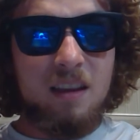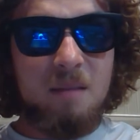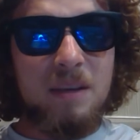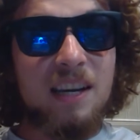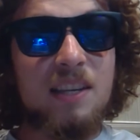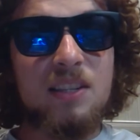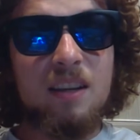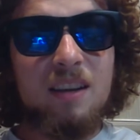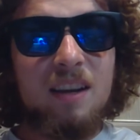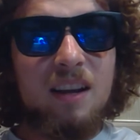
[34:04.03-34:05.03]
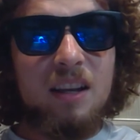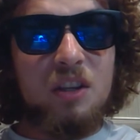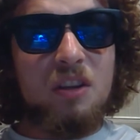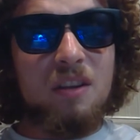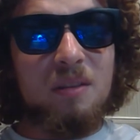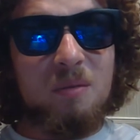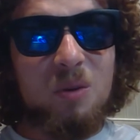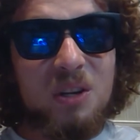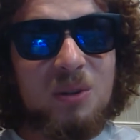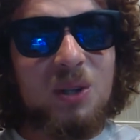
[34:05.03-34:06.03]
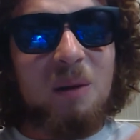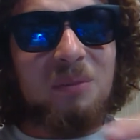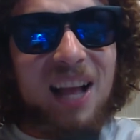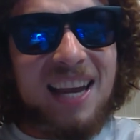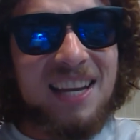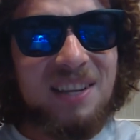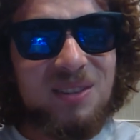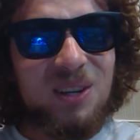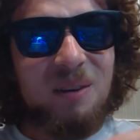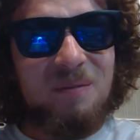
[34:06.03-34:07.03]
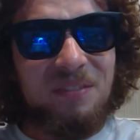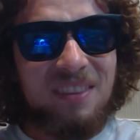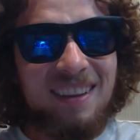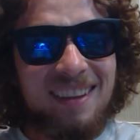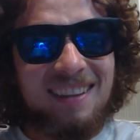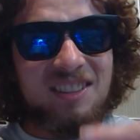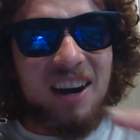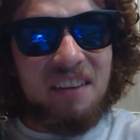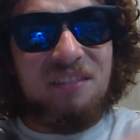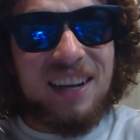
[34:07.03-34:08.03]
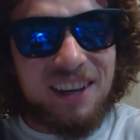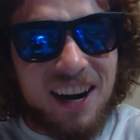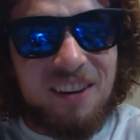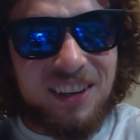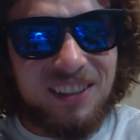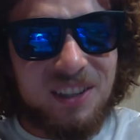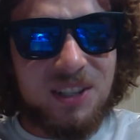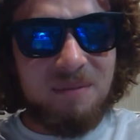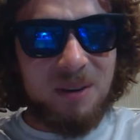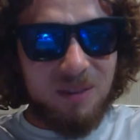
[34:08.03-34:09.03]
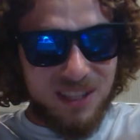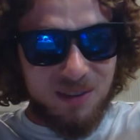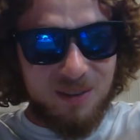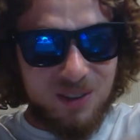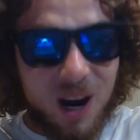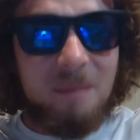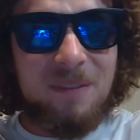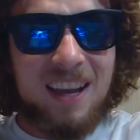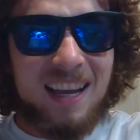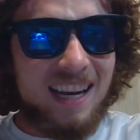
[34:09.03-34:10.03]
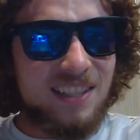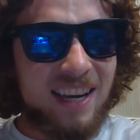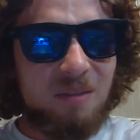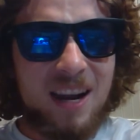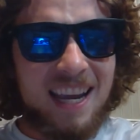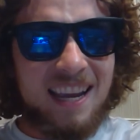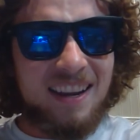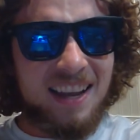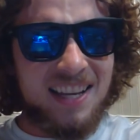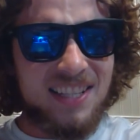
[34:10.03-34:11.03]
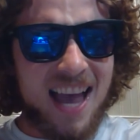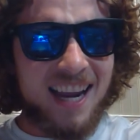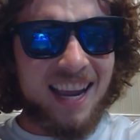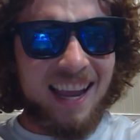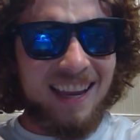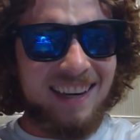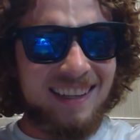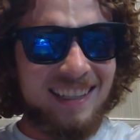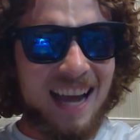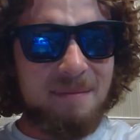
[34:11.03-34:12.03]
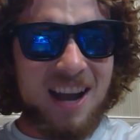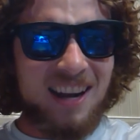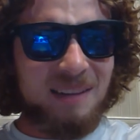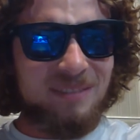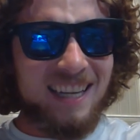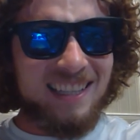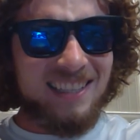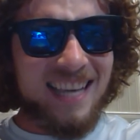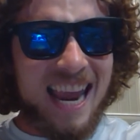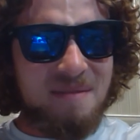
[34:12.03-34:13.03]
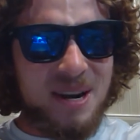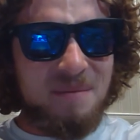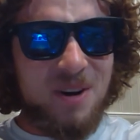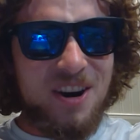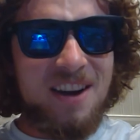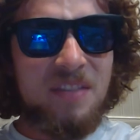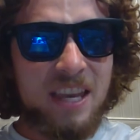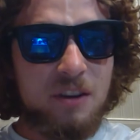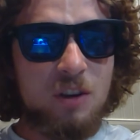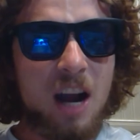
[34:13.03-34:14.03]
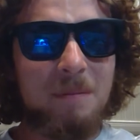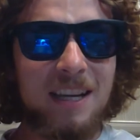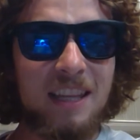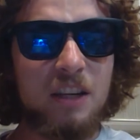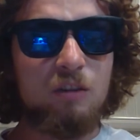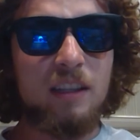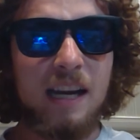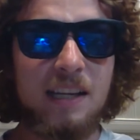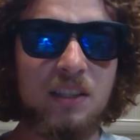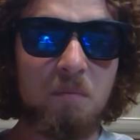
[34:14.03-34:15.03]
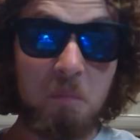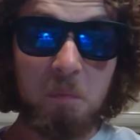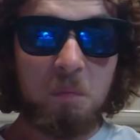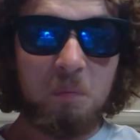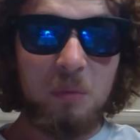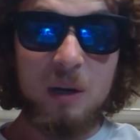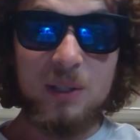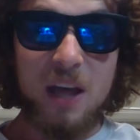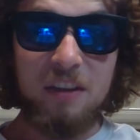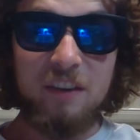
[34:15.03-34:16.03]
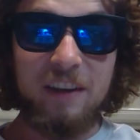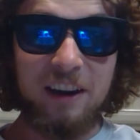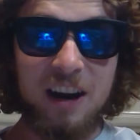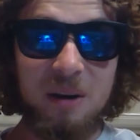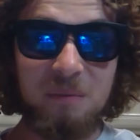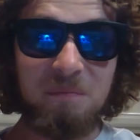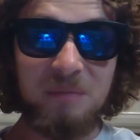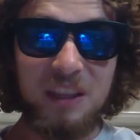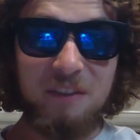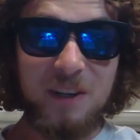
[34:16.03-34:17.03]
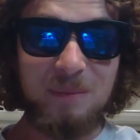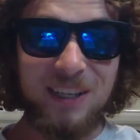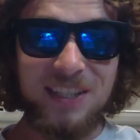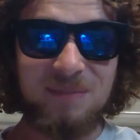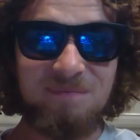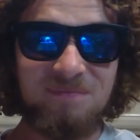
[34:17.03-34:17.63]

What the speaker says: Because when you start playing, you start trying to figure out an illusion. But once you drop and say, wait a second, I'm not going to play this game anymore, you drop it, and then you realize there is nothing to figure out in the first place.